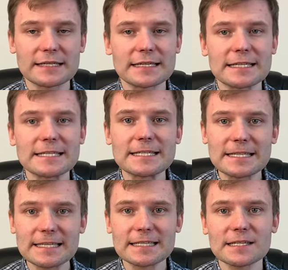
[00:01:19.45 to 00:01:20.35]
since
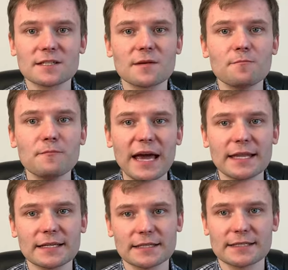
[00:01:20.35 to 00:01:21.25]
this is the
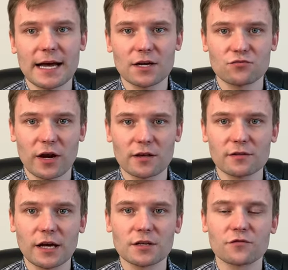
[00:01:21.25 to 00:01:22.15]
main conduct
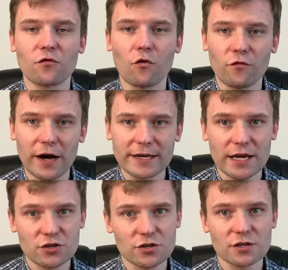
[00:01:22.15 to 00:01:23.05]
regulator for
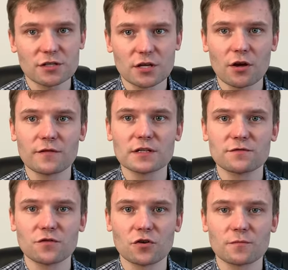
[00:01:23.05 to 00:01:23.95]
financial service
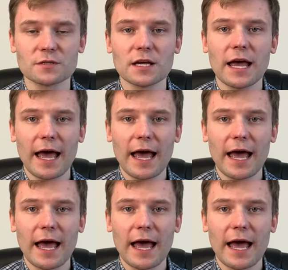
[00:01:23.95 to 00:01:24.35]
firms